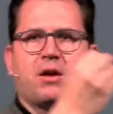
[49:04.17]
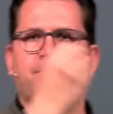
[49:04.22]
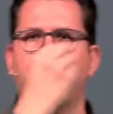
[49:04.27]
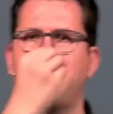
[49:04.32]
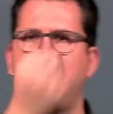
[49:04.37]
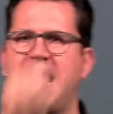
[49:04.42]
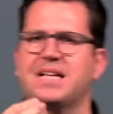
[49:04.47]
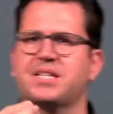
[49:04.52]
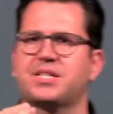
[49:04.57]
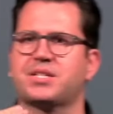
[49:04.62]

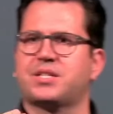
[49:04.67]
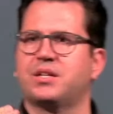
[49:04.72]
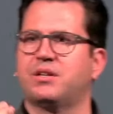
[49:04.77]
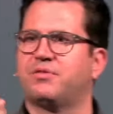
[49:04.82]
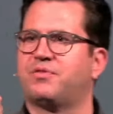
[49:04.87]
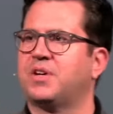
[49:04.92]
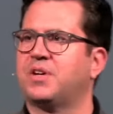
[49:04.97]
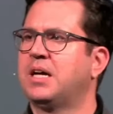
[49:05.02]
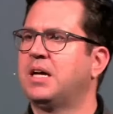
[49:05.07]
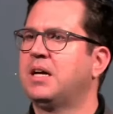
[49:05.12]

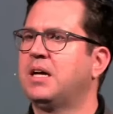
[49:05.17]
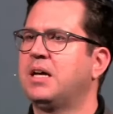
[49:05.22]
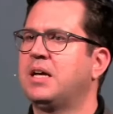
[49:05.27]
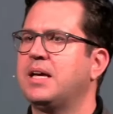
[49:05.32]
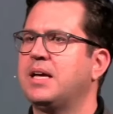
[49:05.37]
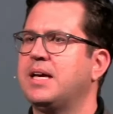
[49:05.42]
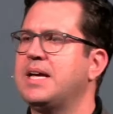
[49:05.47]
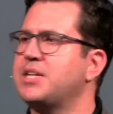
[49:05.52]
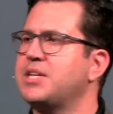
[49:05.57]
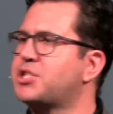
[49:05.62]
massive,
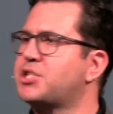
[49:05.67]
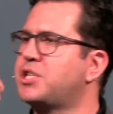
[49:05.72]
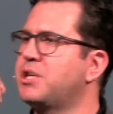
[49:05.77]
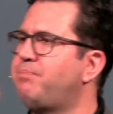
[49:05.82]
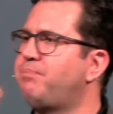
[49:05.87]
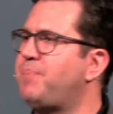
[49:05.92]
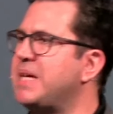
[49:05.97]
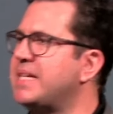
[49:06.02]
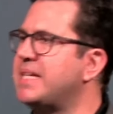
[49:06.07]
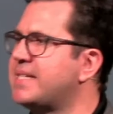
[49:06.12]
it
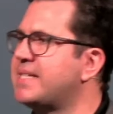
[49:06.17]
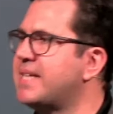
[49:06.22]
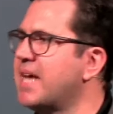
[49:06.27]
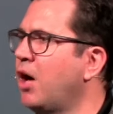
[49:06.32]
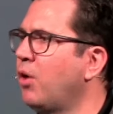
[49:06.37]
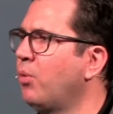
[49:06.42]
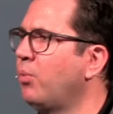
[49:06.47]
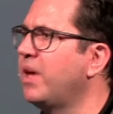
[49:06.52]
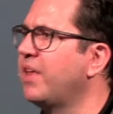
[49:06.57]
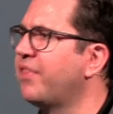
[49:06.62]
should be
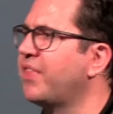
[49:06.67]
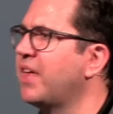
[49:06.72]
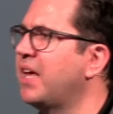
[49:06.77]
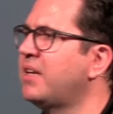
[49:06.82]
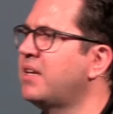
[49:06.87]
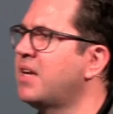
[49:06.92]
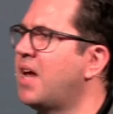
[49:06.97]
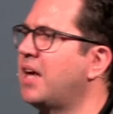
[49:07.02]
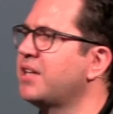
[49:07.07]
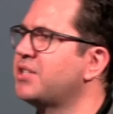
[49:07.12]
dealt with and
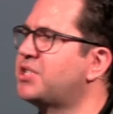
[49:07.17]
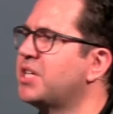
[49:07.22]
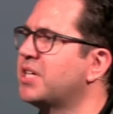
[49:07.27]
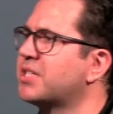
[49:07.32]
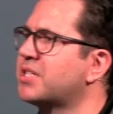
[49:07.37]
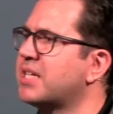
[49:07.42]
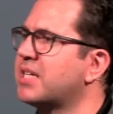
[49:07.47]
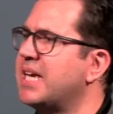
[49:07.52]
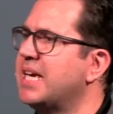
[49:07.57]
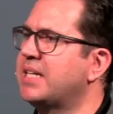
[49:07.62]
not
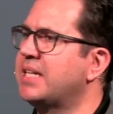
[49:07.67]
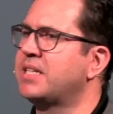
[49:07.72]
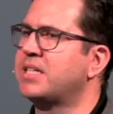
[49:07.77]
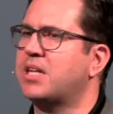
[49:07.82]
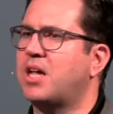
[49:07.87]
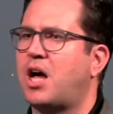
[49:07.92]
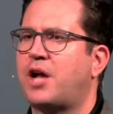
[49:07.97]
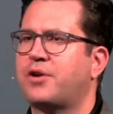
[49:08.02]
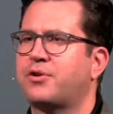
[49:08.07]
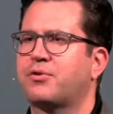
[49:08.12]
just hidden
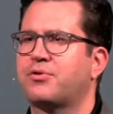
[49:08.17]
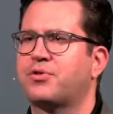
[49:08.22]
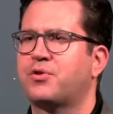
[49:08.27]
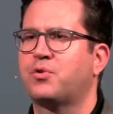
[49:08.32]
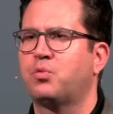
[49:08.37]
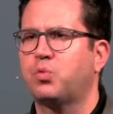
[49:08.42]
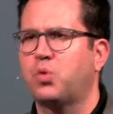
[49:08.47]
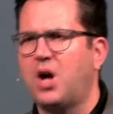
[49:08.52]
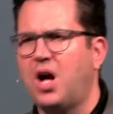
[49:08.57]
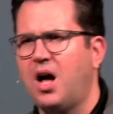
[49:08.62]
under the
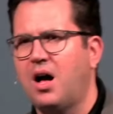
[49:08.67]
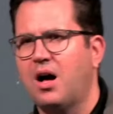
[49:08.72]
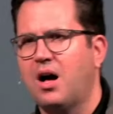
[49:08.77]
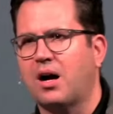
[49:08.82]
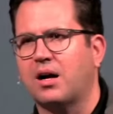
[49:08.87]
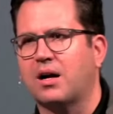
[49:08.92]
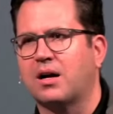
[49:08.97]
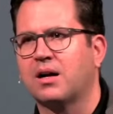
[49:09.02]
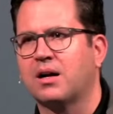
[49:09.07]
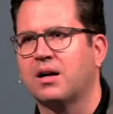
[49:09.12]
rug. Yeah.